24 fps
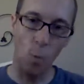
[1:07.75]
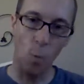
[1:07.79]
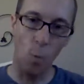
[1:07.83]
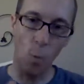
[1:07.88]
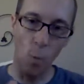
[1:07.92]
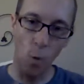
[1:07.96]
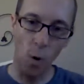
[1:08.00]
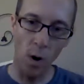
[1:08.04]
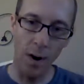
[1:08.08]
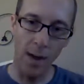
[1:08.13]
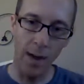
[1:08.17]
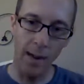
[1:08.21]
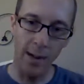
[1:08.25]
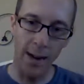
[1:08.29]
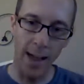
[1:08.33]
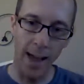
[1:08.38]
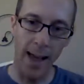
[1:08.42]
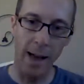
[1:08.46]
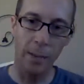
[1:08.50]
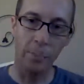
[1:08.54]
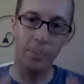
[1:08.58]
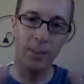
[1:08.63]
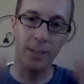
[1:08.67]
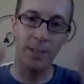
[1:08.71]
One
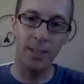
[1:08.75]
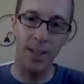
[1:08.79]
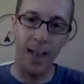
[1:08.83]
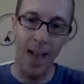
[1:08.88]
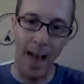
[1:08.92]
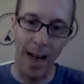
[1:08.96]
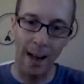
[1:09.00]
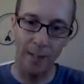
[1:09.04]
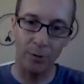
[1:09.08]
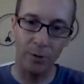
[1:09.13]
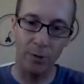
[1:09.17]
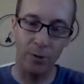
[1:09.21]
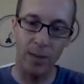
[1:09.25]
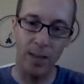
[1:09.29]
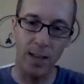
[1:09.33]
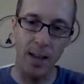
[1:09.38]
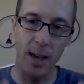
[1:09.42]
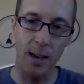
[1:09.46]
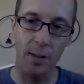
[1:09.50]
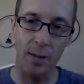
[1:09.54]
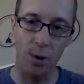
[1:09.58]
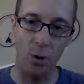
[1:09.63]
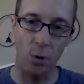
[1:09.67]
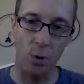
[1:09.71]
happens after
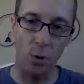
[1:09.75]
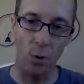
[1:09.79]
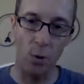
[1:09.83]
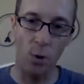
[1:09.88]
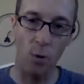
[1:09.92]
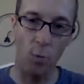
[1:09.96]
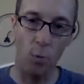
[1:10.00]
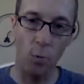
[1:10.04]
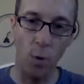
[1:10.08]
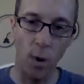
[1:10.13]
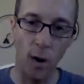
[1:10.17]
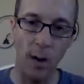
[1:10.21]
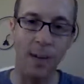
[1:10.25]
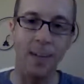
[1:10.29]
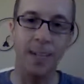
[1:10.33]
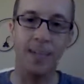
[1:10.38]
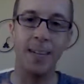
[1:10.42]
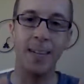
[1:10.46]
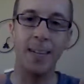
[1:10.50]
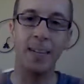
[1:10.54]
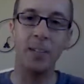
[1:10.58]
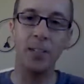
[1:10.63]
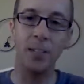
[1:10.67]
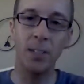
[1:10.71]
the other, or one is
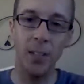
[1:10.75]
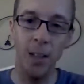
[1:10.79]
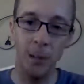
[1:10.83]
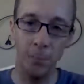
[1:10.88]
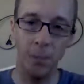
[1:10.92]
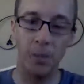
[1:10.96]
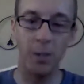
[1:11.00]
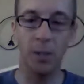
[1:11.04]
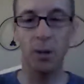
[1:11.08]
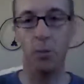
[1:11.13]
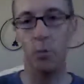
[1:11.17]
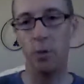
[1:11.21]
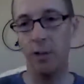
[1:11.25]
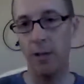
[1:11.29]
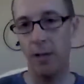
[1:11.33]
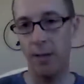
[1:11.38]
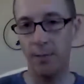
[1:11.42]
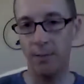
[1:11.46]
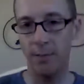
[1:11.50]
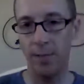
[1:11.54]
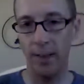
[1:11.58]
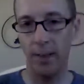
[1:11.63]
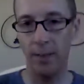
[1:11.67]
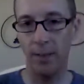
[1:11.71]
a subsequent
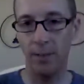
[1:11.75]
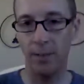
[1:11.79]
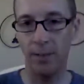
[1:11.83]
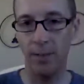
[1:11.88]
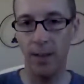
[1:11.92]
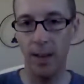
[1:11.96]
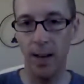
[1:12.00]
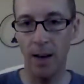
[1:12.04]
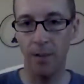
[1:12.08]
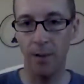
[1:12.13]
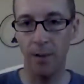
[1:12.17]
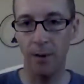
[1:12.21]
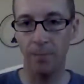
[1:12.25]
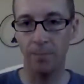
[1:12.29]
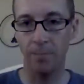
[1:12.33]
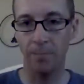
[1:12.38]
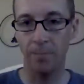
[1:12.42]
event to the other.